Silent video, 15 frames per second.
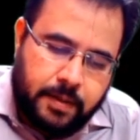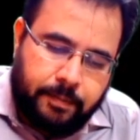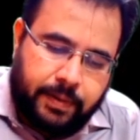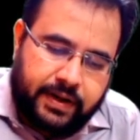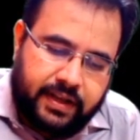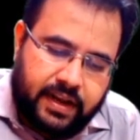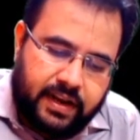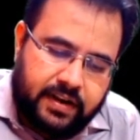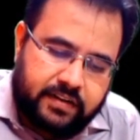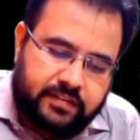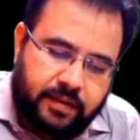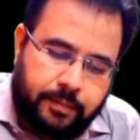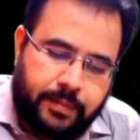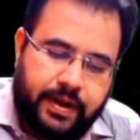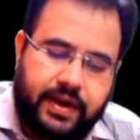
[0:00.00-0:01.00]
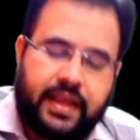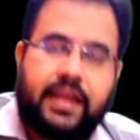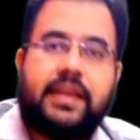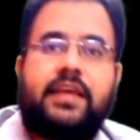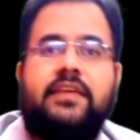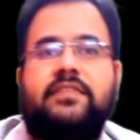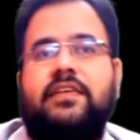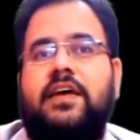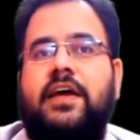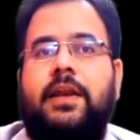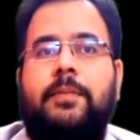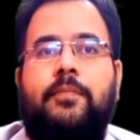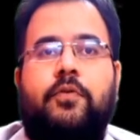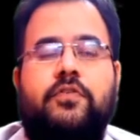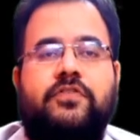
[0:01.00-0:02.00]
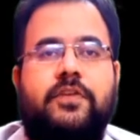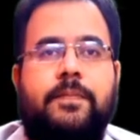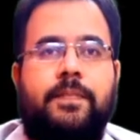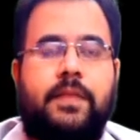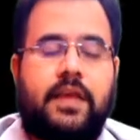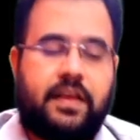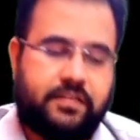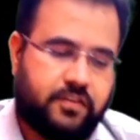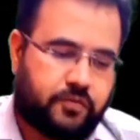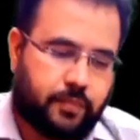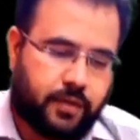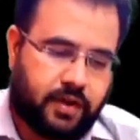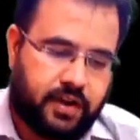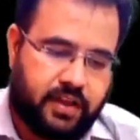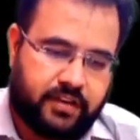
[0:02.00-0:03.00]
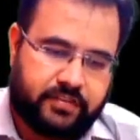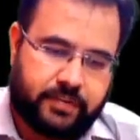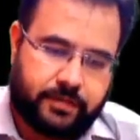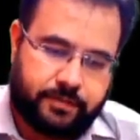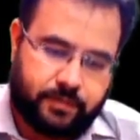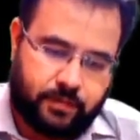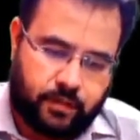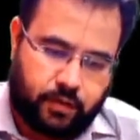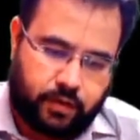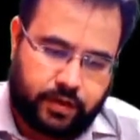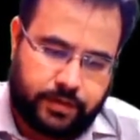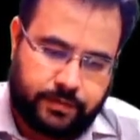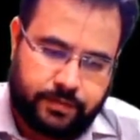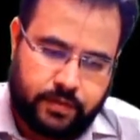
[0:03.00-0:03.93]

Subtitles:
particulars made in his reports. Is this point clear, sir? Okay.